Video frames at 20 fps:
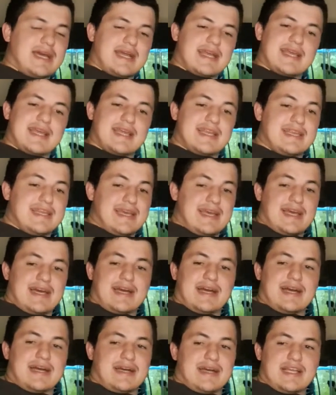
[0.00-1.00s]
again,
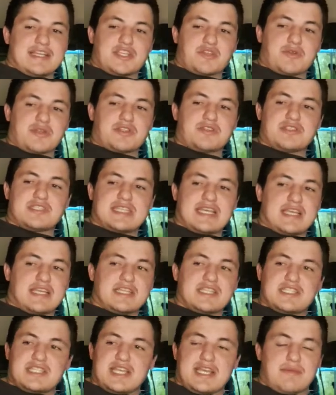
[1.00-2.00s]
yeah, I just wanted
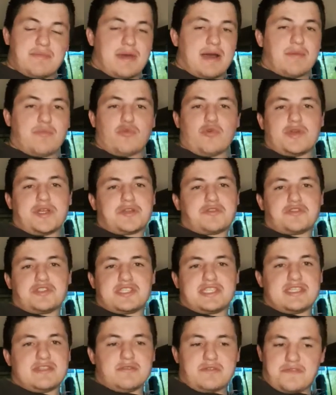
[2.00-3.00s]
to share my morning
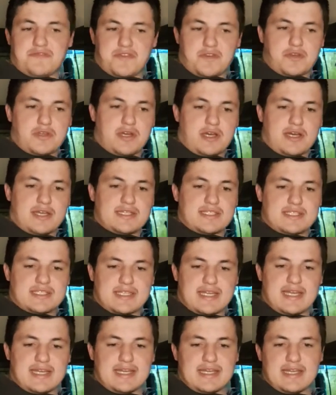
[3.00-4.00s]
routine with you guys,
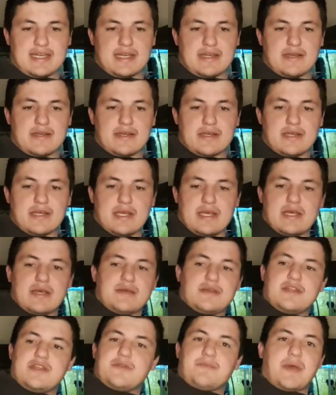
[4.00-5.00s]
and
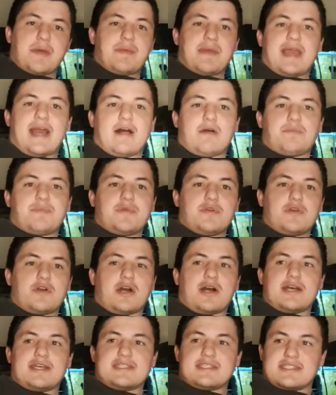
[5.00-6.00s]
you know, maybe help you
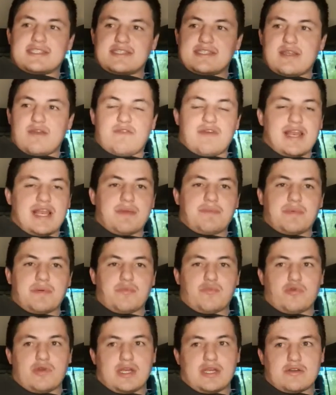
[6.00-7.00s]
guys develop a
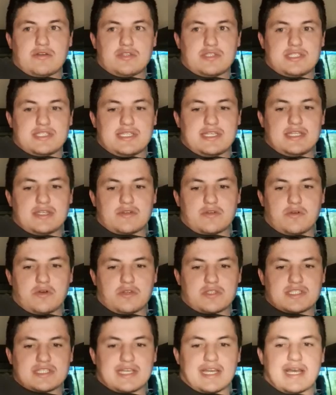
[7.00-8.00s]
morning routine,
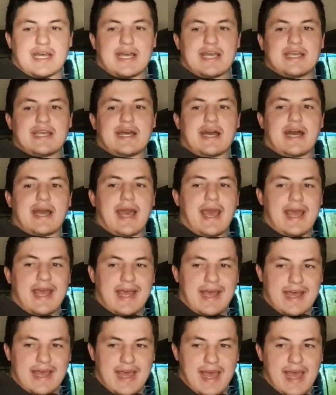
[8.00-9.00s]
because
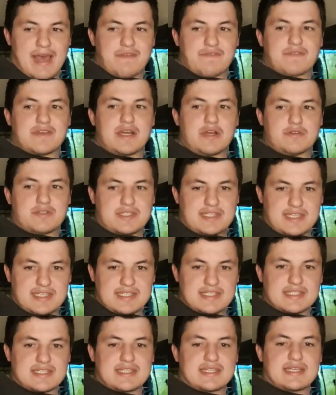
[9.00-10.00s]
I have
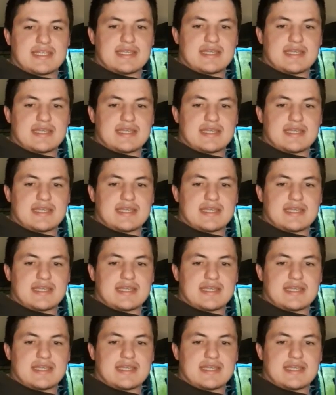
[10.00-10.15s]
noticed